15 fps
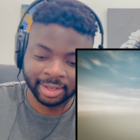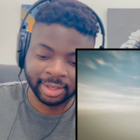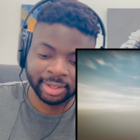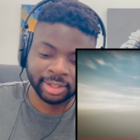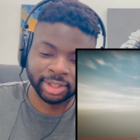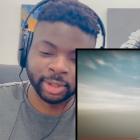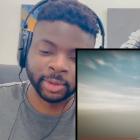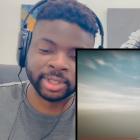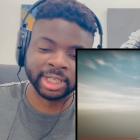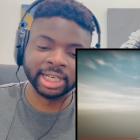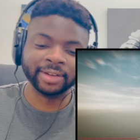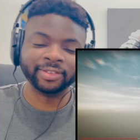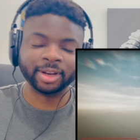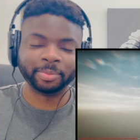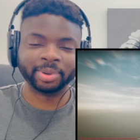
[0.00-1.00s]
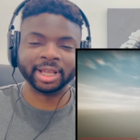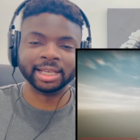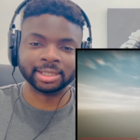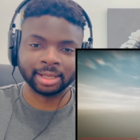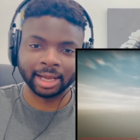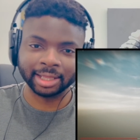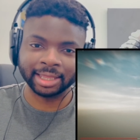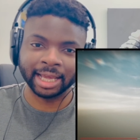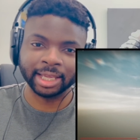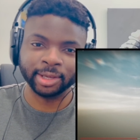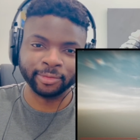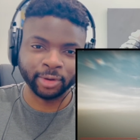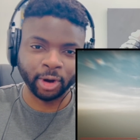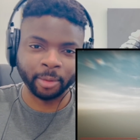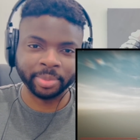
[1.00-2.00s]
So to live in a place like that,
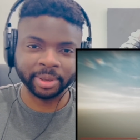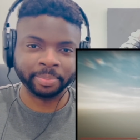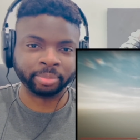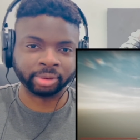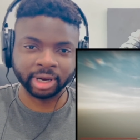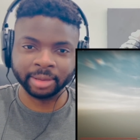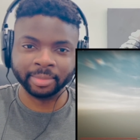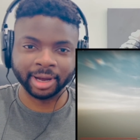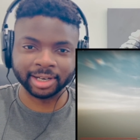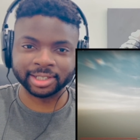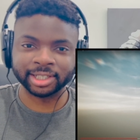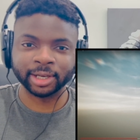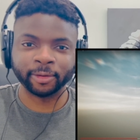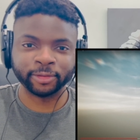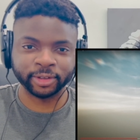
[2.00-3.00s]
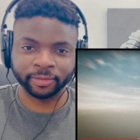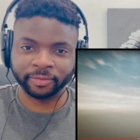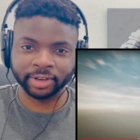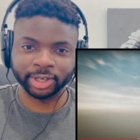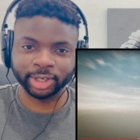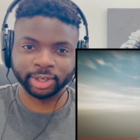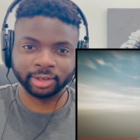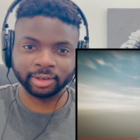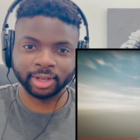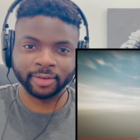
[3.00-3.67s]
you've got to be pretty much self-sufficient.